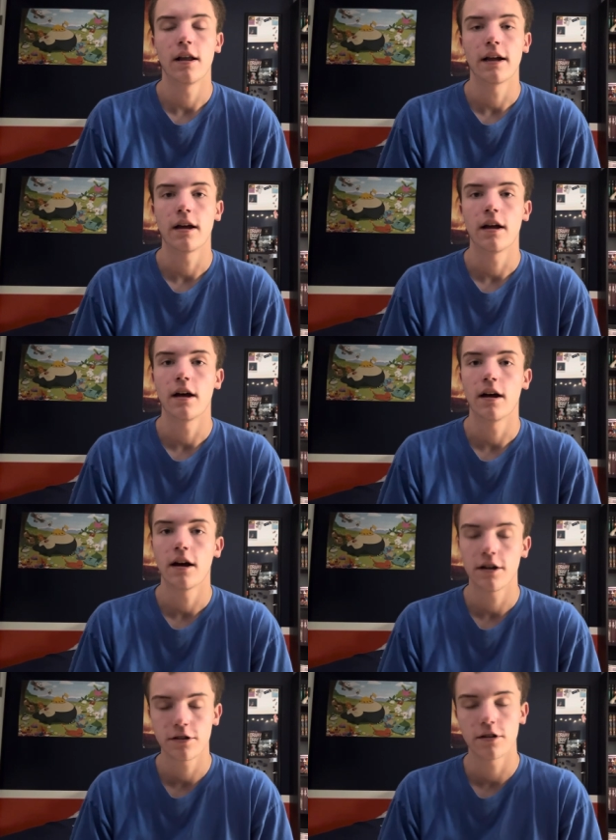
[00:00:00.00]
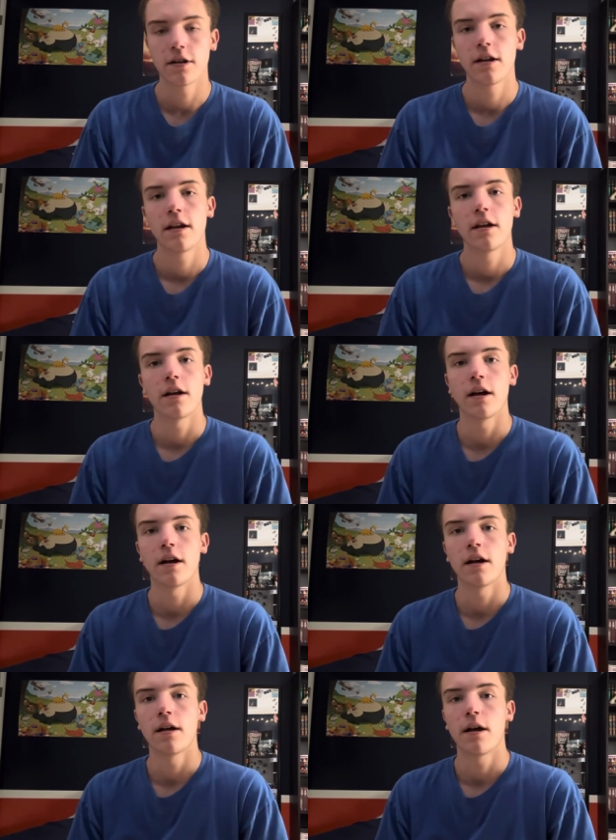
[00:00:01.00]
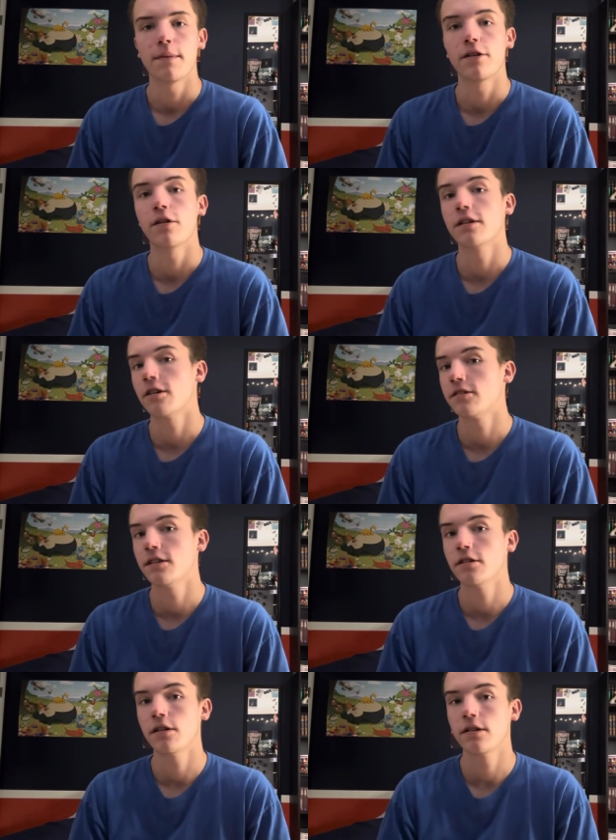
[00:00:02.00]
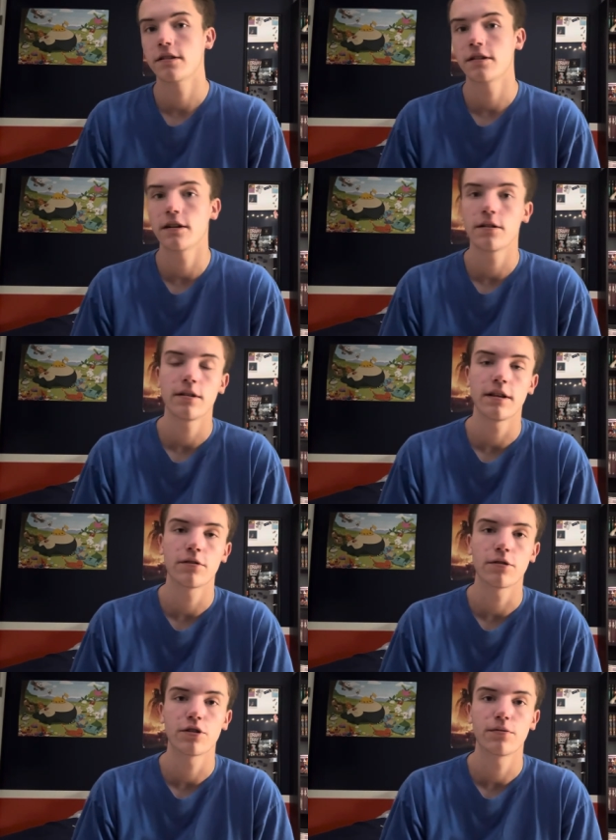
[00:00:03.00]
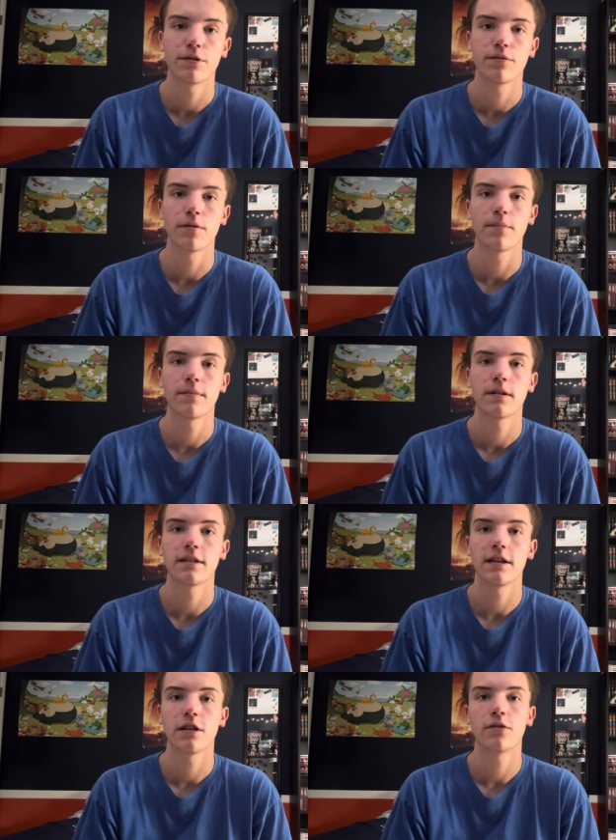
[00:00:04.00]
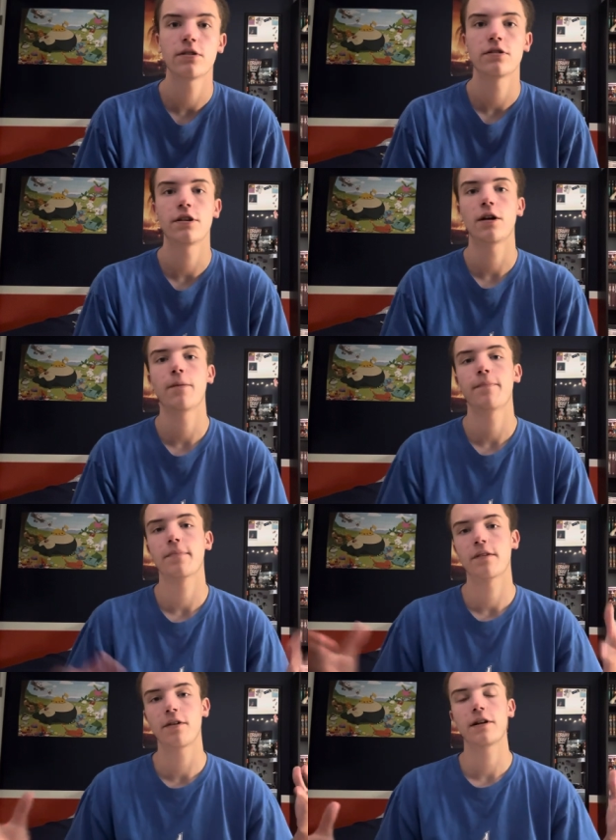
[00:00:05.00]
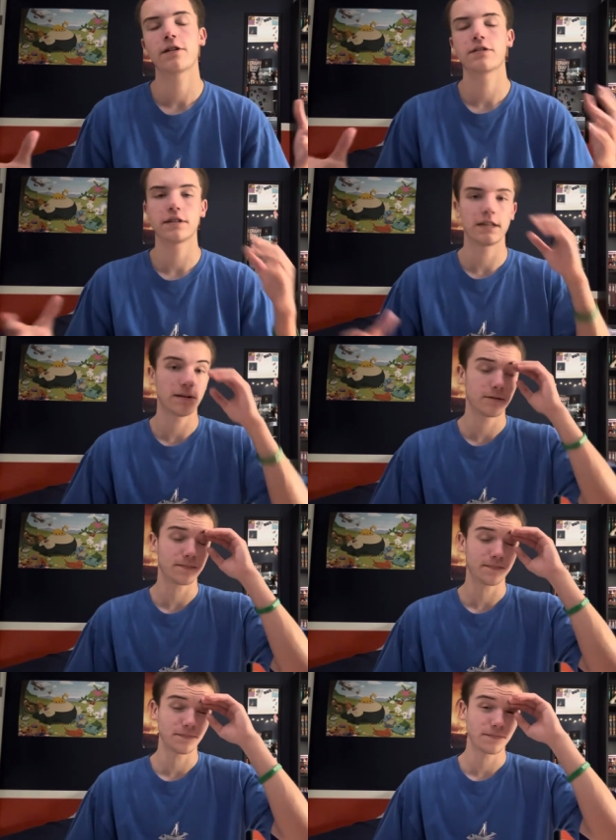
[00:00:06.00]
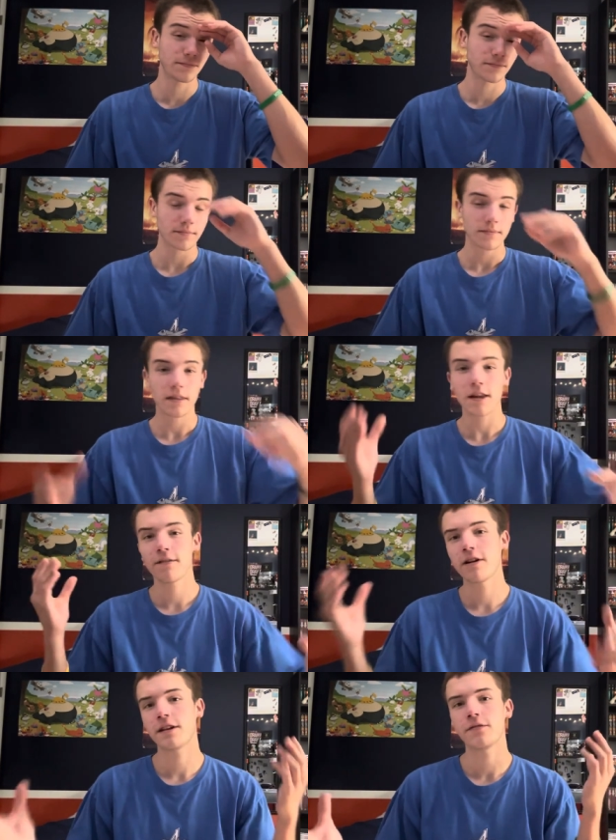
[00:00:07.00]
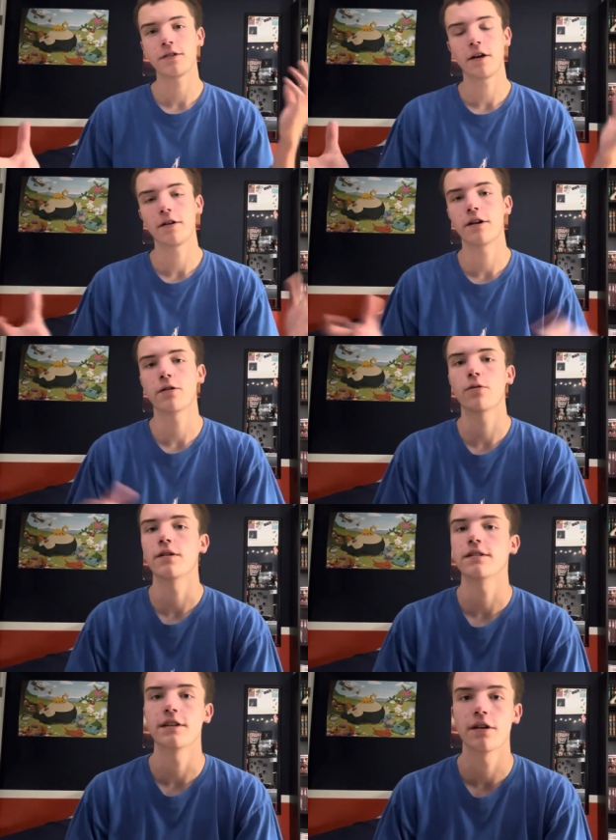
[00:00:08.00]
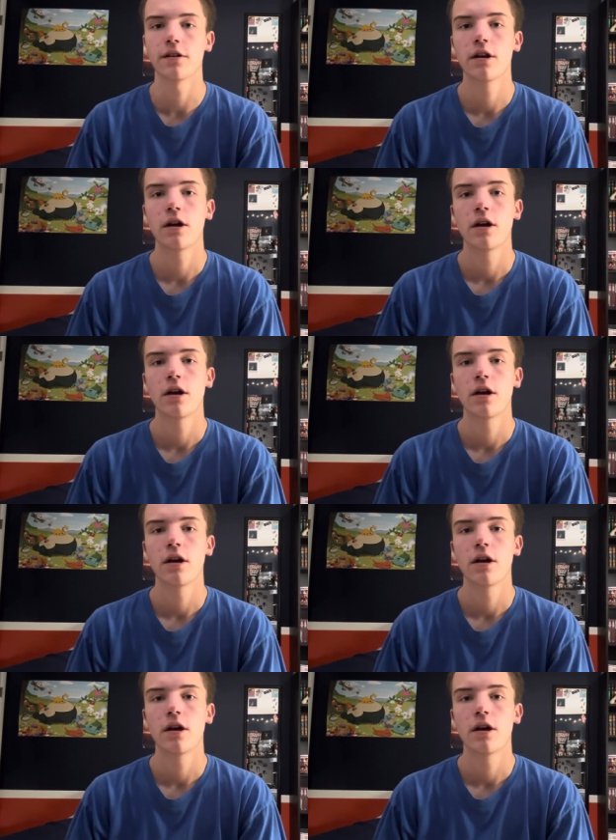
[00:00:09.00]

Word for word: like uh, Hunter. I uh, mean, Adolis Garcia, so yeah, they sort of swindled from St. Louis. So, you know, very interesting teams. Very different, though. You know, Corey Seager